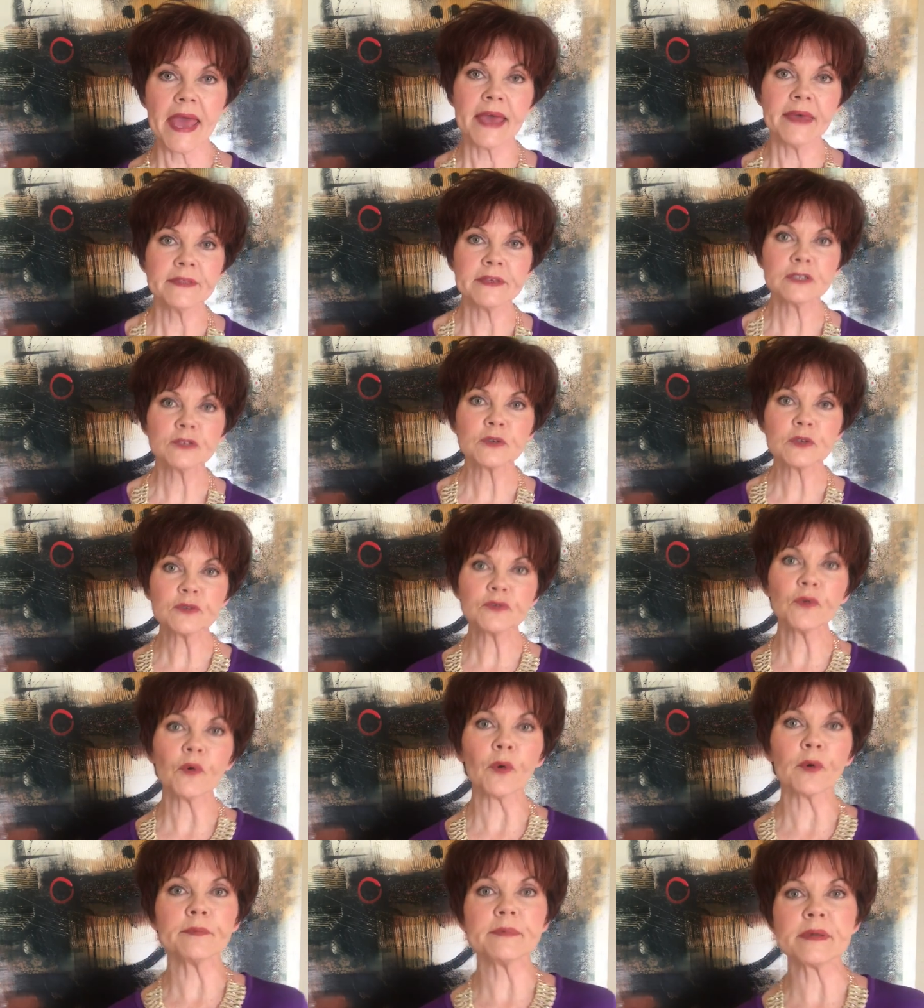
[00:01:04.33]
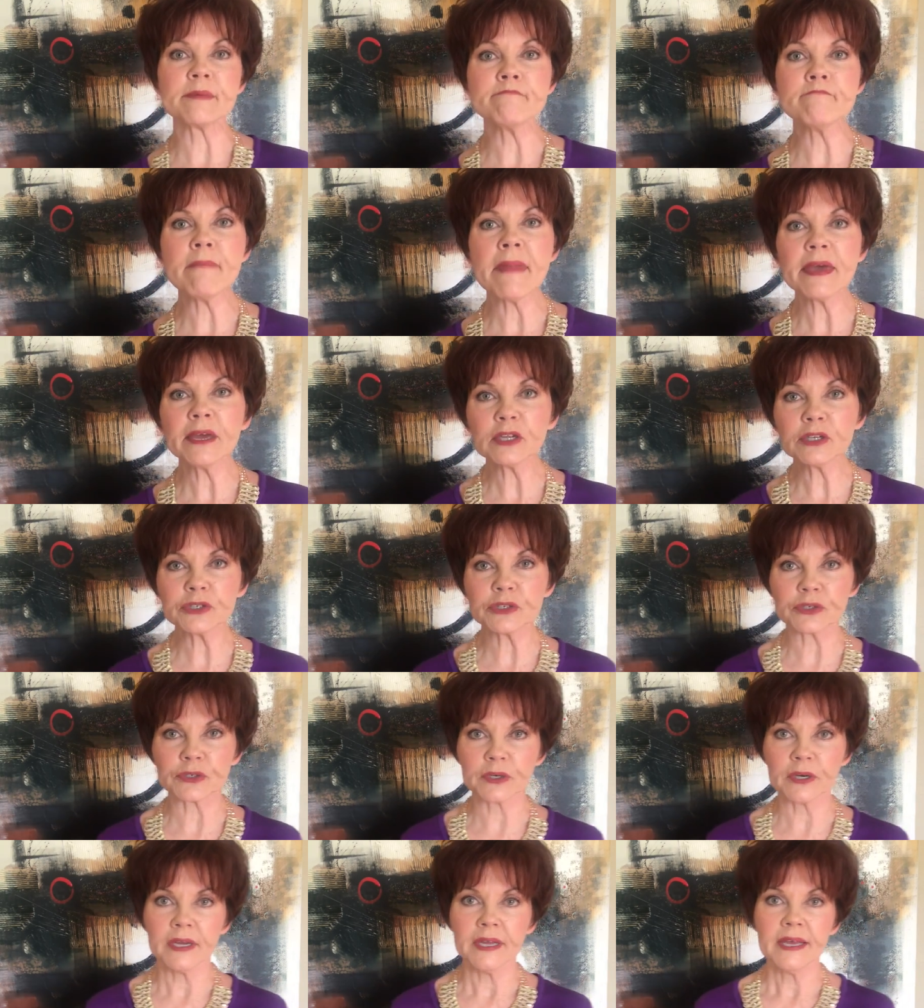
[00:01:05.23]
And this was formed to
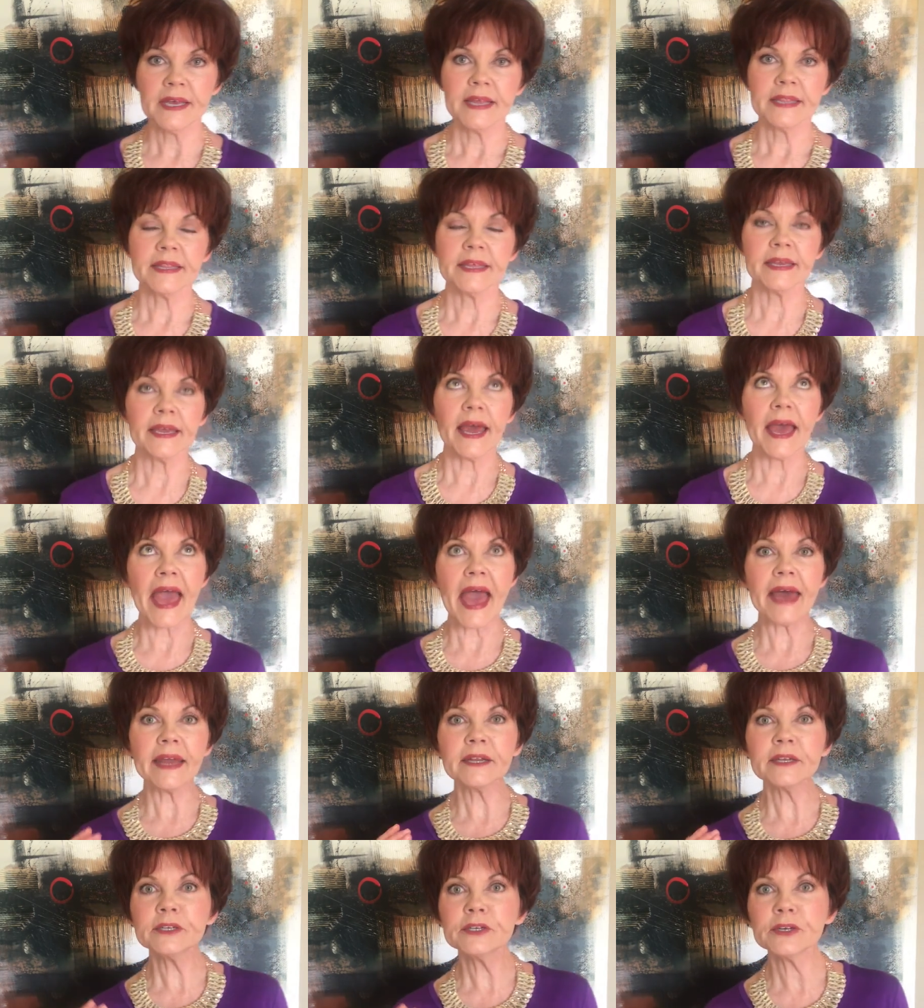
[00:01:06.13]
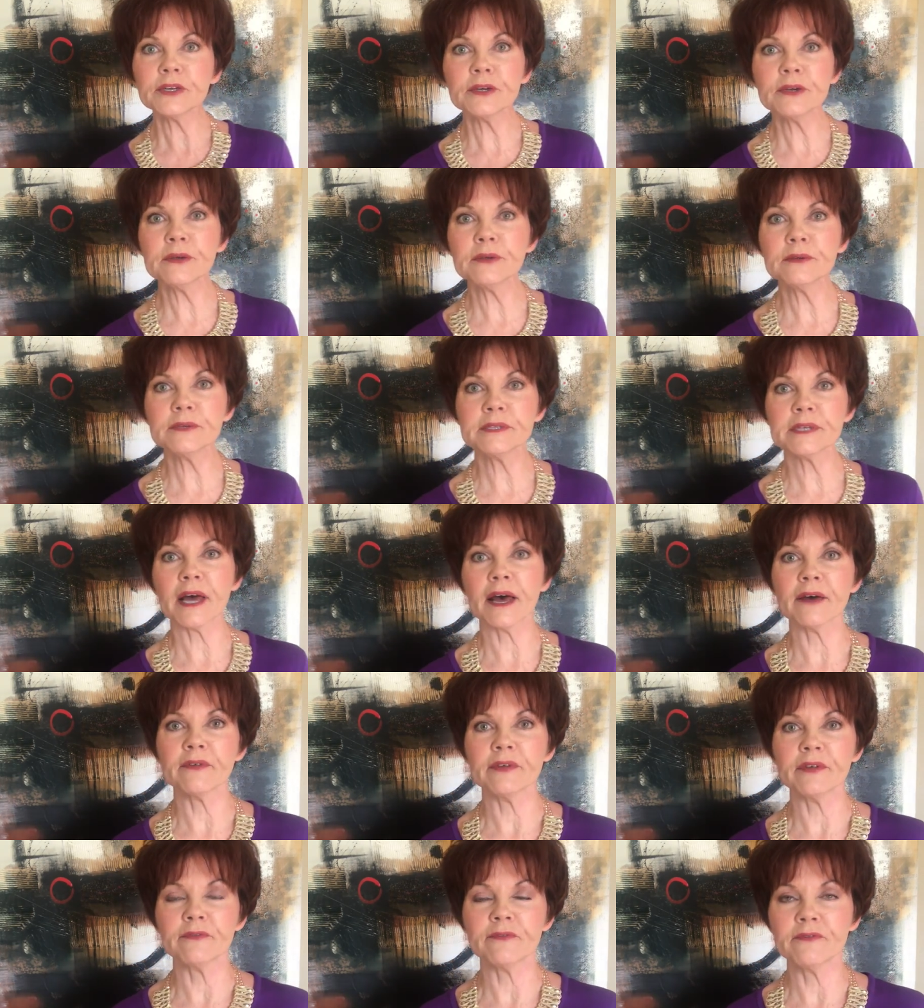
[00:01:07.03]
measure the attitudes
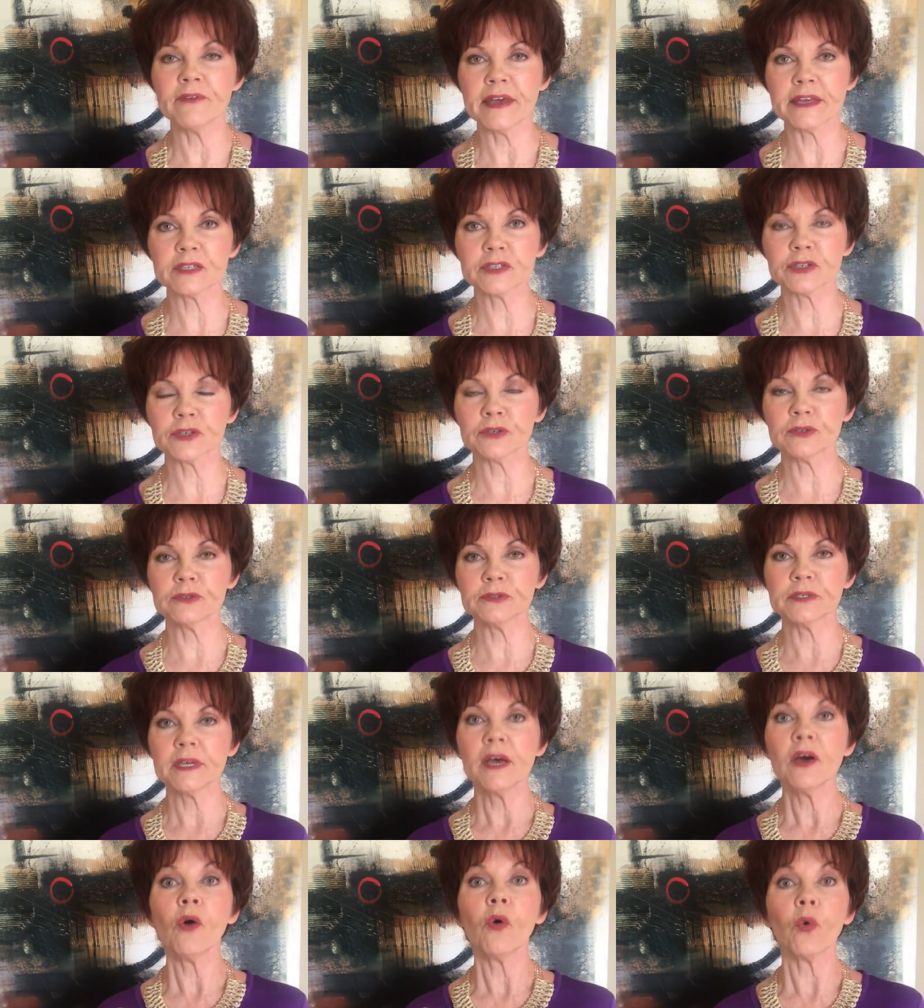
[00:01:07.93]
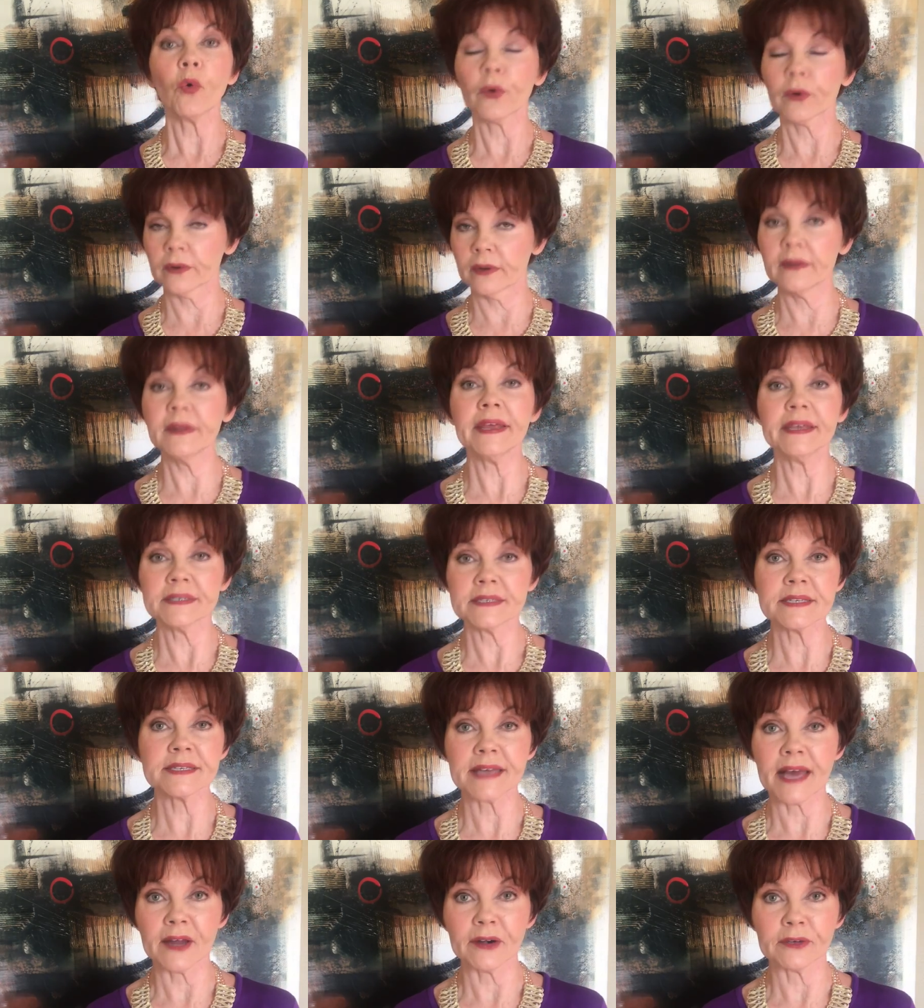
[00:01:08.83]
of investors or
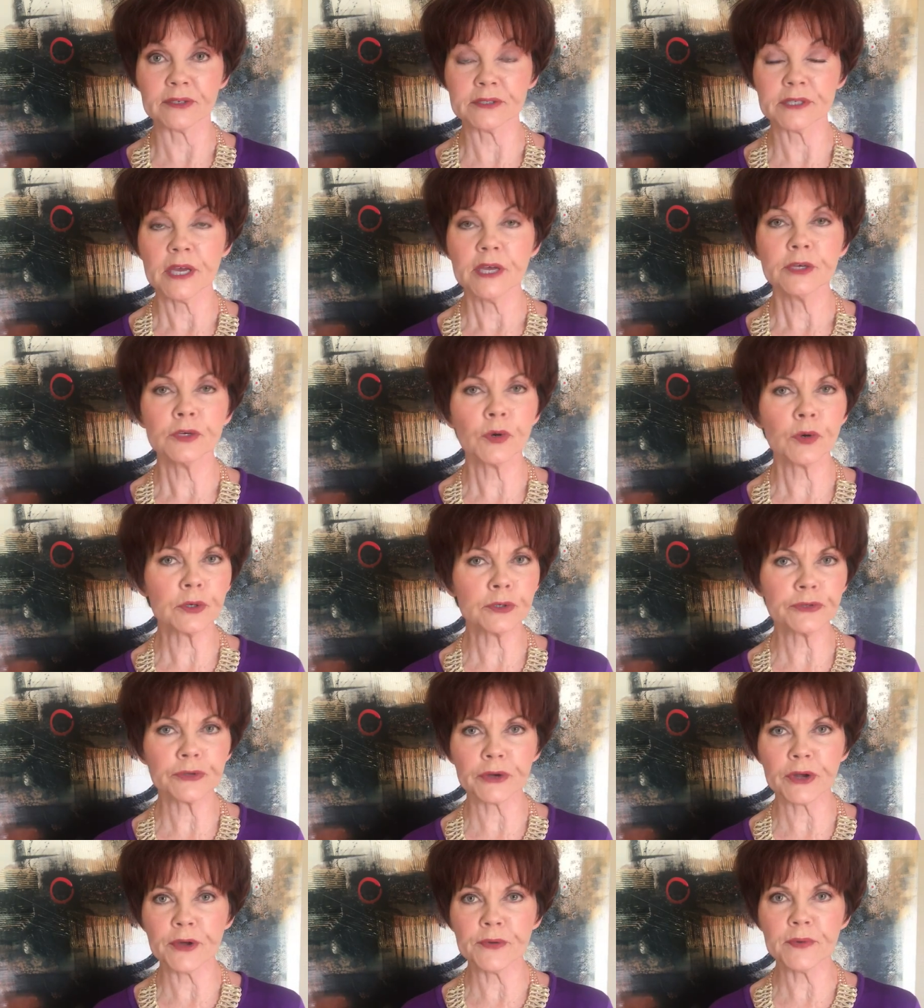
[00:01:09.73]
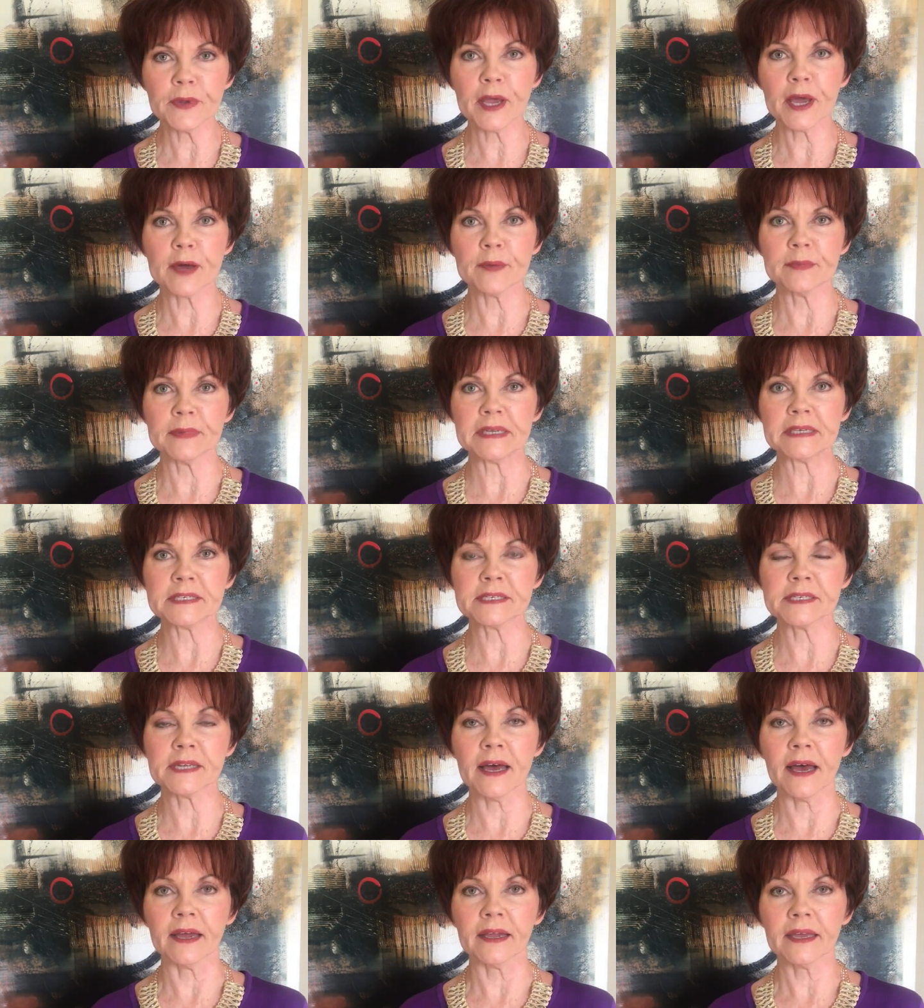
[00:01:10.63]
insiders towards their own company
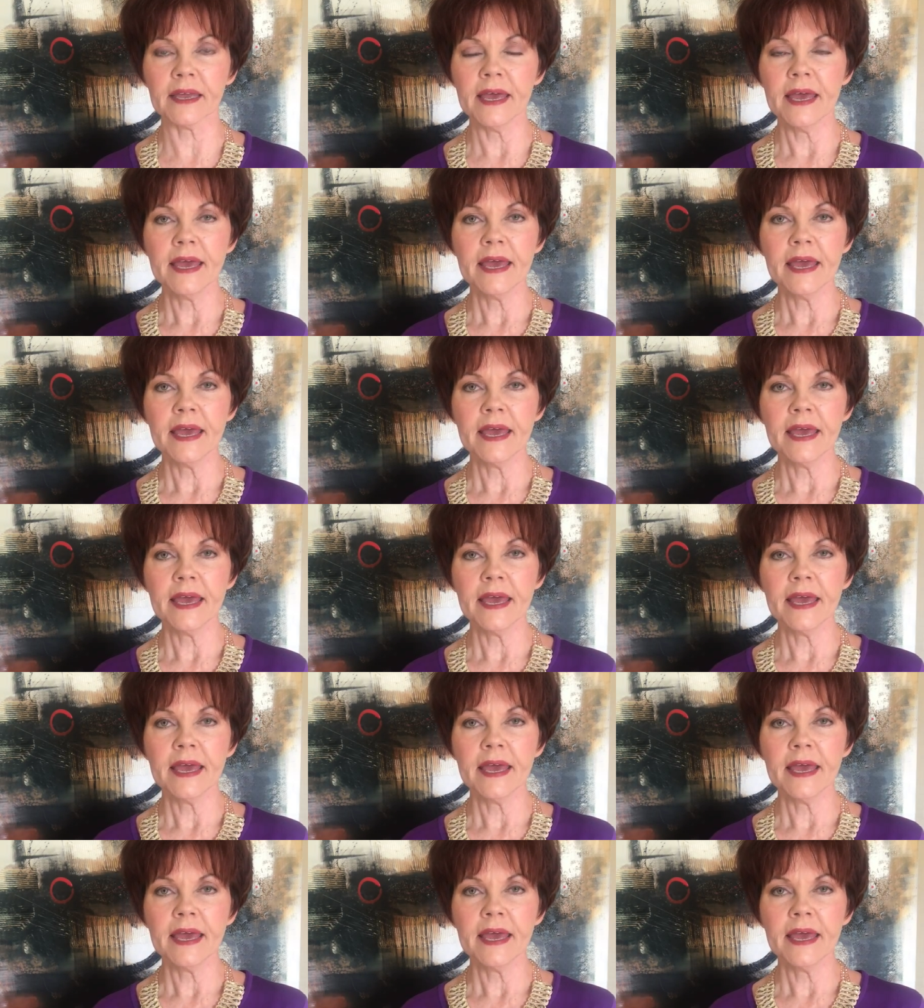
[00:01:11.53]
stock.